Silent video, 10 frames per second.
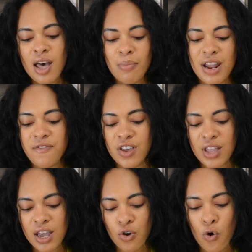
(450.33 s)
but I feel
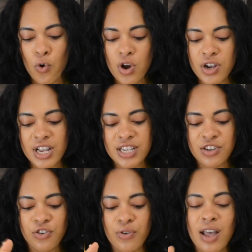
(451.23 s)
like corn is a
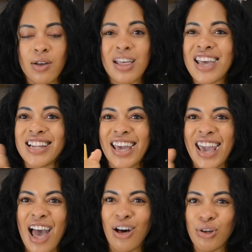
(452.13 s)
great and like
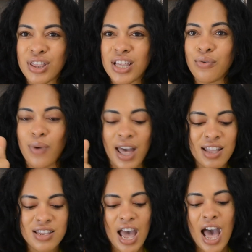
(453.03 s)
healthy way
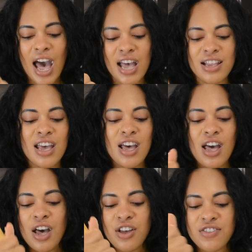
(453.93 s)
to add
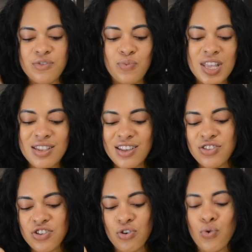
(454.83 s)

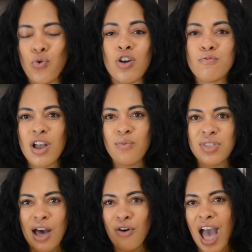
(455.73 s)
sweetness to your cornbread
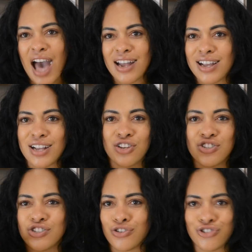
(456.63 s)
without adding
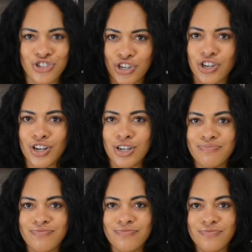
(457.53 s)
additional sugar.
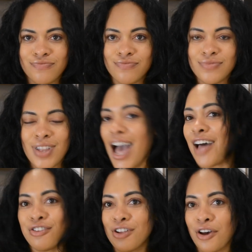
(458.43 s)
I
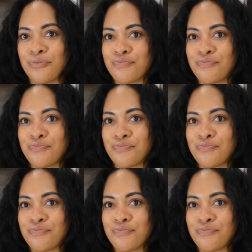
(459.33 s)
don't know.